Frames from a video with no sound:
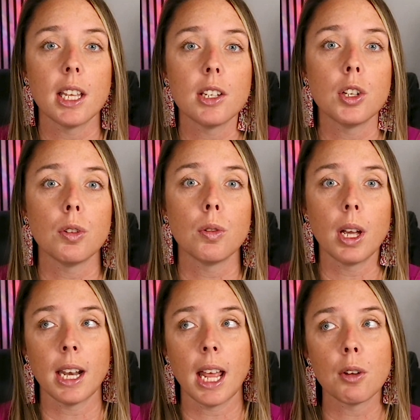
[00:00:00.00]
your kid
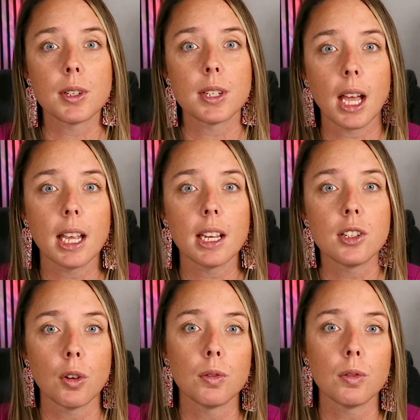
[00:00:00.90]
to an
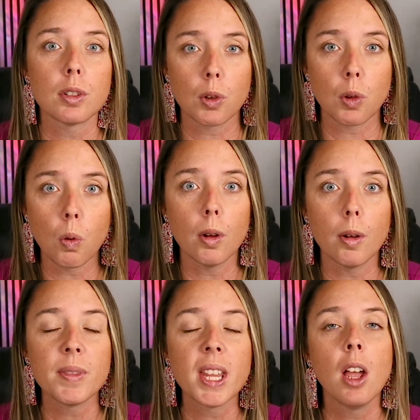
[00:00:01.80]
outside zoned
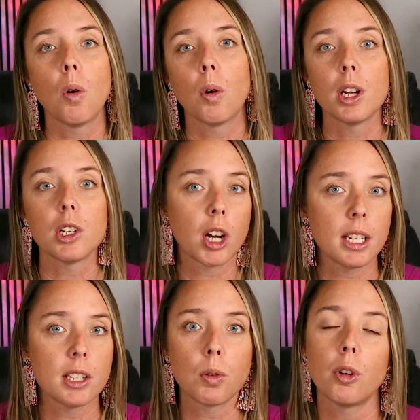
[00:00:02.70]
school or a
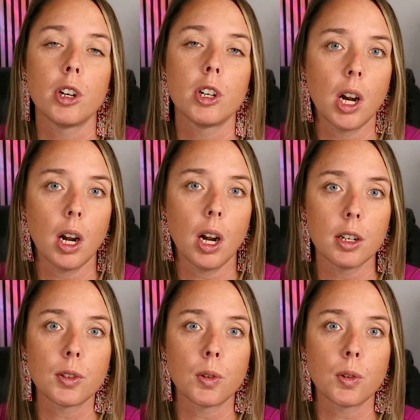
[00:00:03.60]
trade school or a charter